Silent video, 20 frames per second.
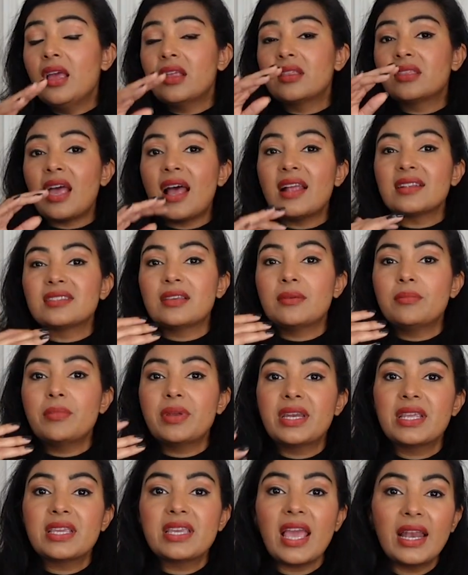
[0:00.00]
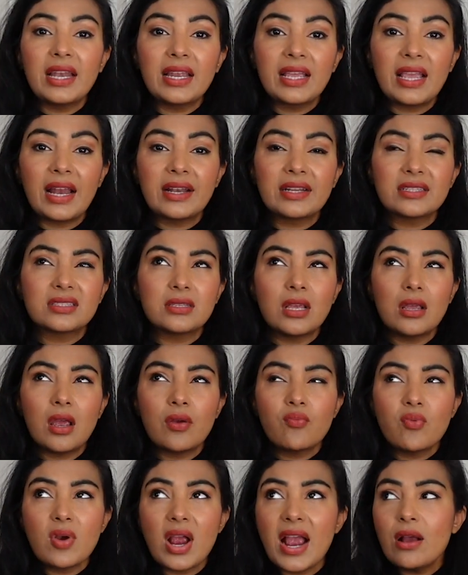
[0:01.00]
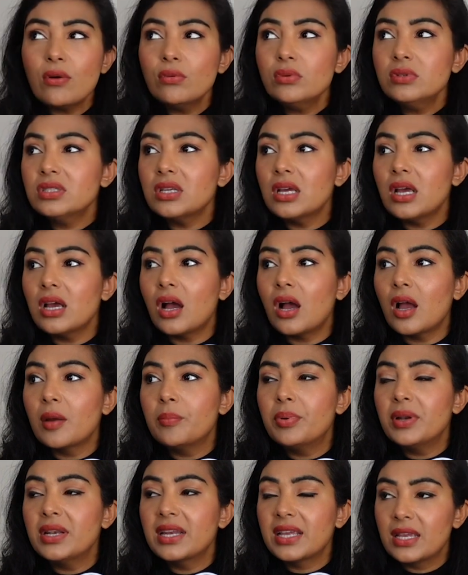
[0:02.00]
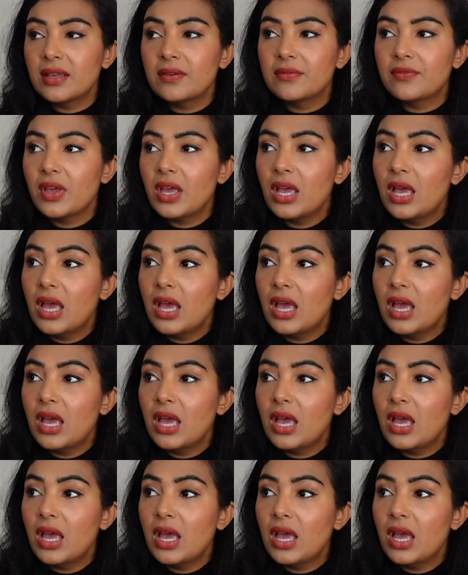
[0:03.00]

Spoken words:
that's a Mini Kelly, and it's around, I believe,